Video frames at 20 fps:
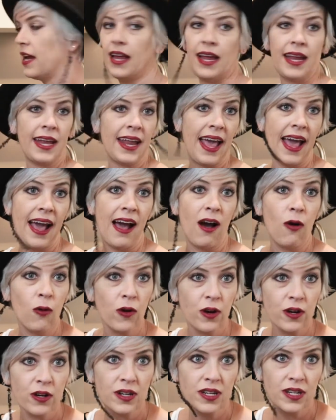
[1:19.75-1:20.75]
an
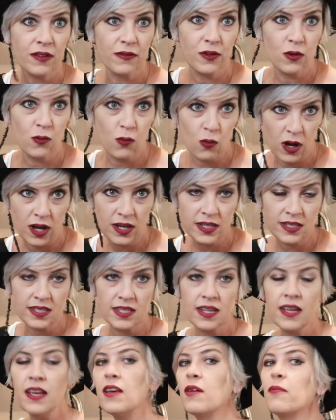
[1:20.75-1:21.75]
hour if you
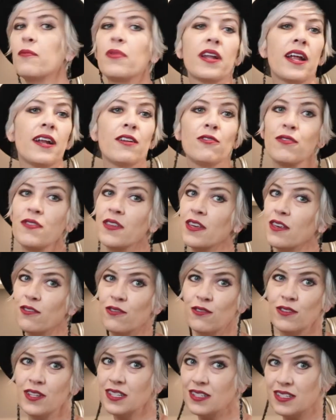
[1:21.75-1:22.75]
want, but I don't think
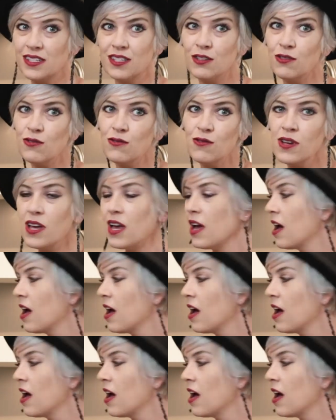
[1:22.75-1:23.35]
you'll need to.